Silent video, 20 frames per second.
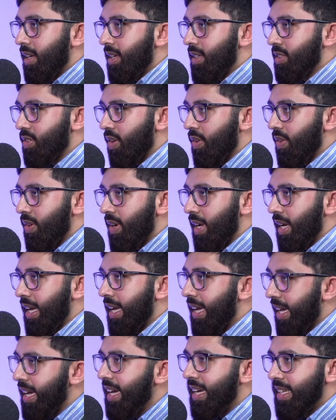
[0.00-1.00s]
So
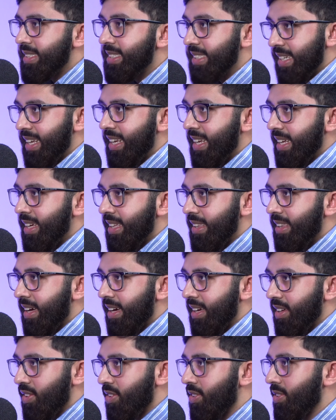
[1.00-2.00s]
here it's clear
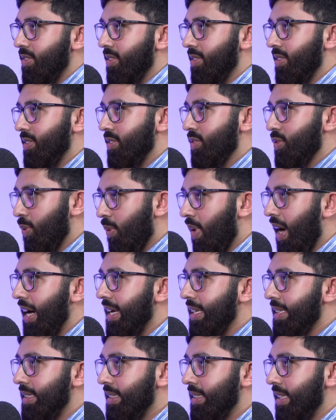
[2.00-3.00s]
that,
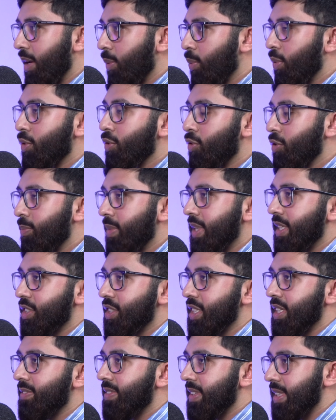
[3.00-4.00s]
twice they will do
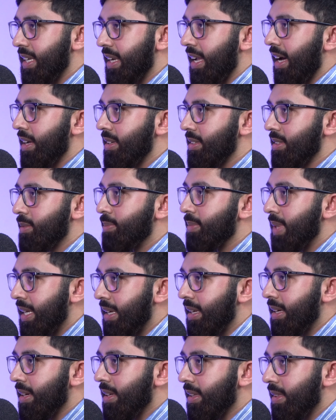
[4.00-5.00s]
mischief in the land,
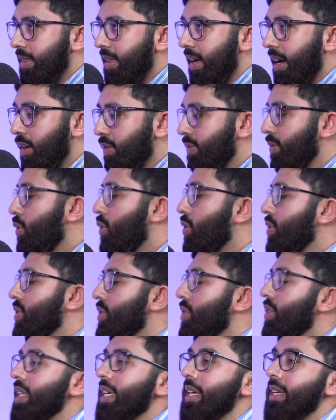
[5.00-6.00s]
meaning that, of course,
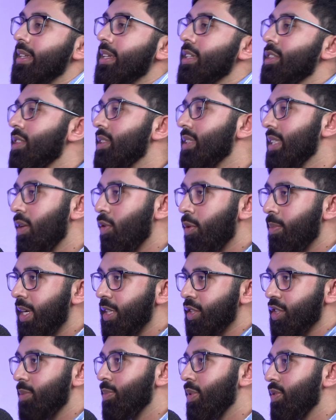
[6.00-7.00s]
the conditions that were
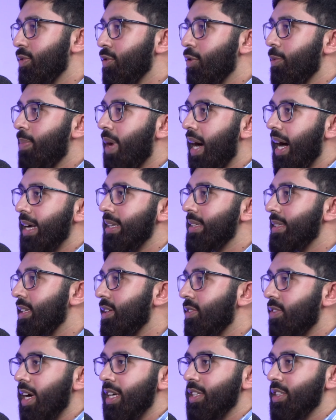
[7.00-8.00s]
mentioned before,
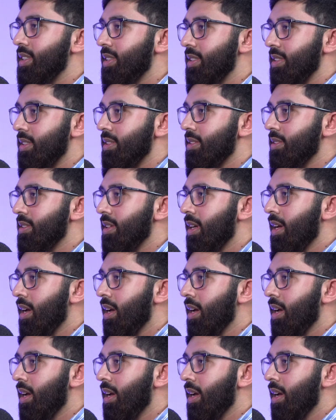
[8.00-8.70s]
piety, righteousness,